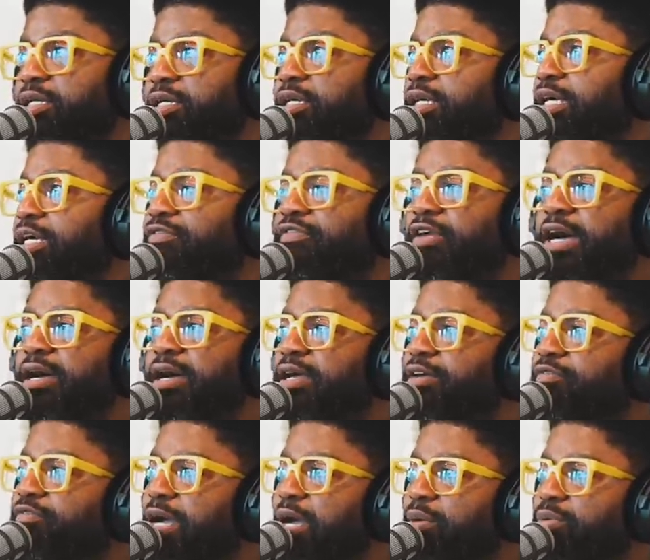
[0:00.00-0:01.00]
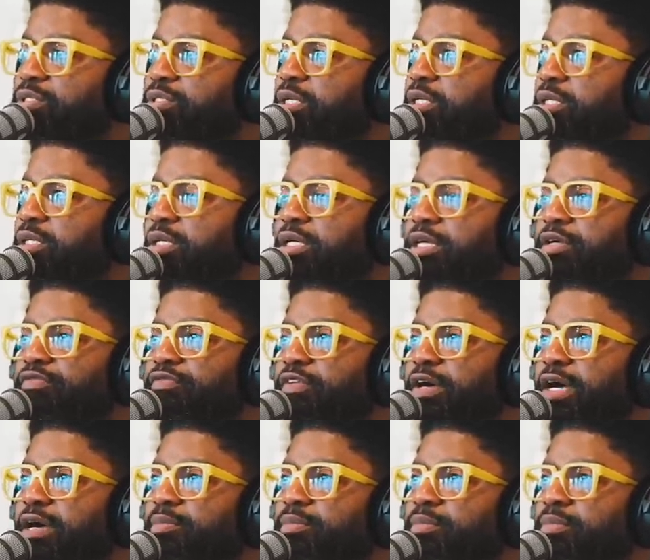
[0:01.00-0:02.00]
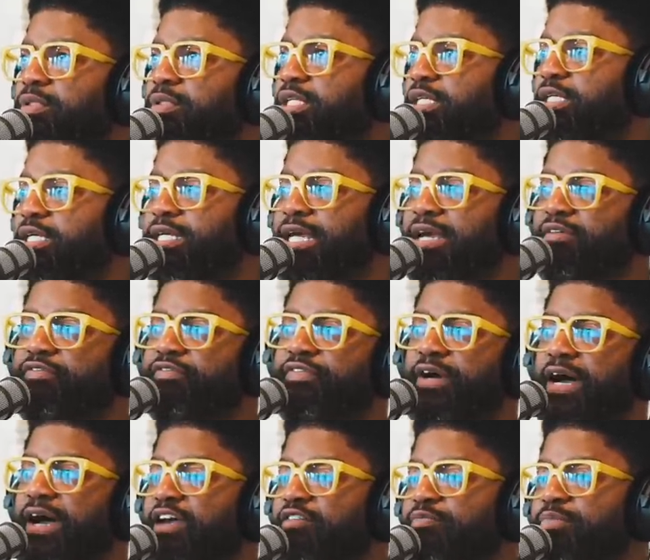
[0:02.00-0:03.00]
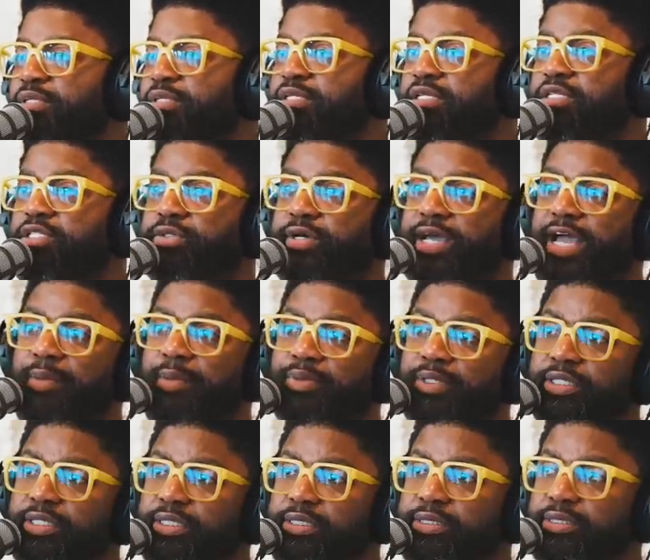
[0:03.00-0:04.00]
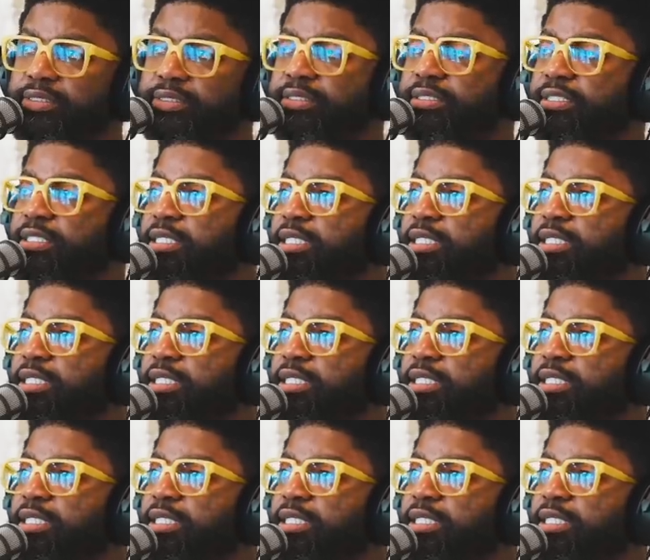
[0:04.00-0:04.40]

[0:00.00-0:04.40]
If I if I was gonna if I'm looking at five potential applicants,